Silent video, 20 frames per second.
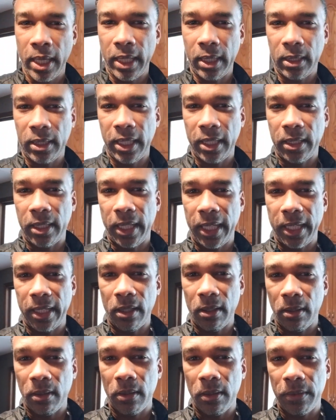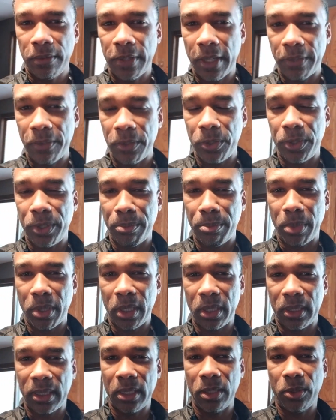take the hit,
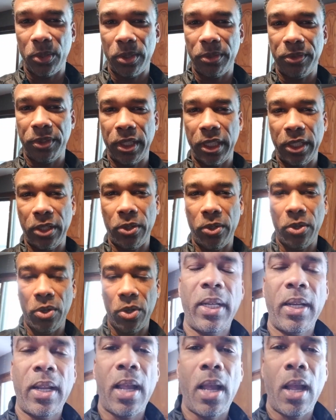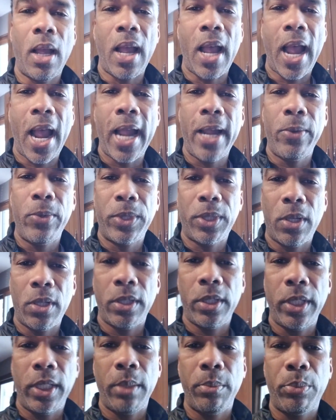$500, and do the video. I was under the
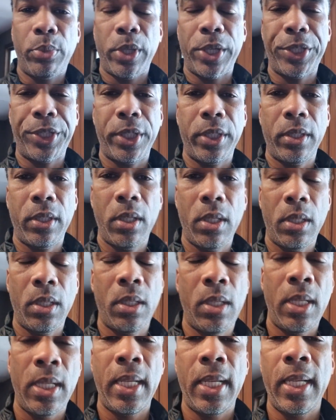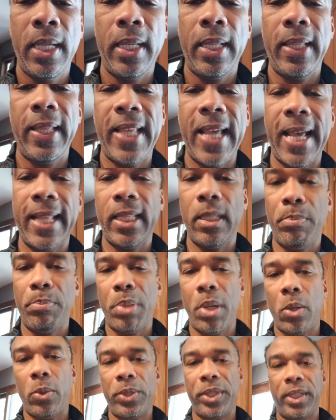impression that the
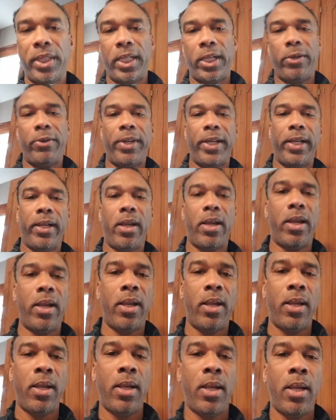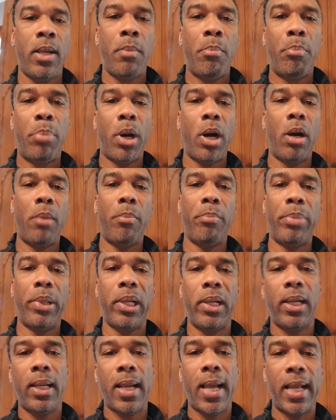power steering pump
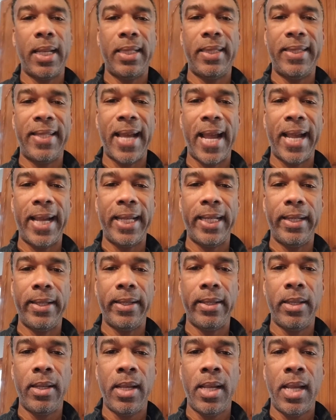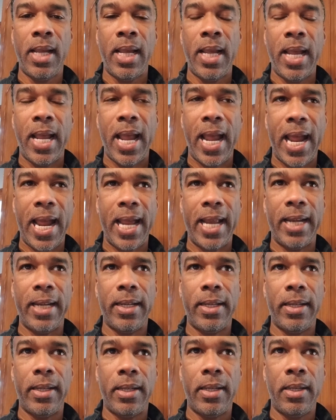had died, and
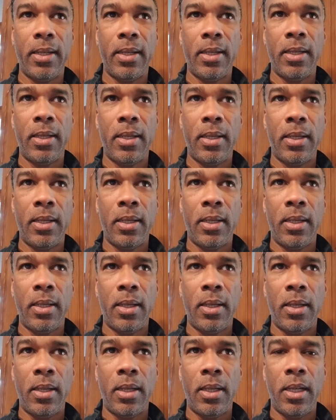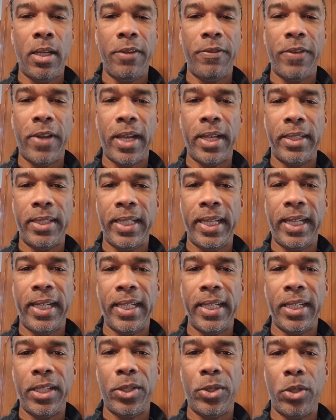if I had
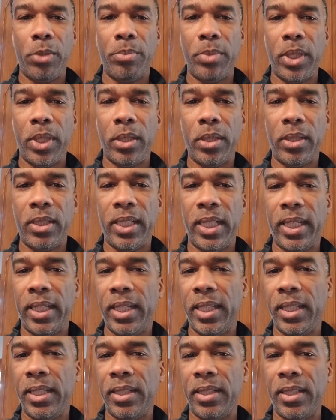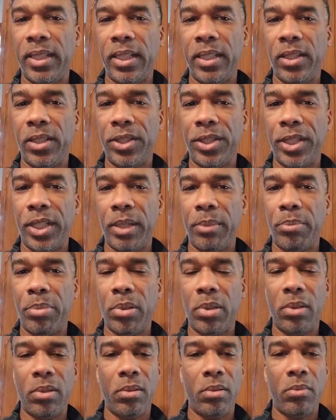taken it to a Mercedes dealership
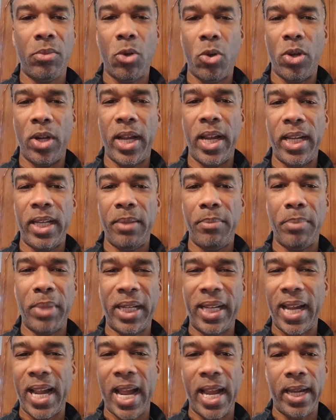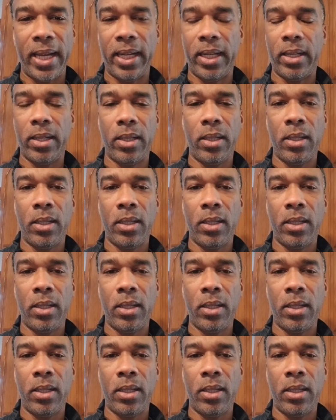or any mechanic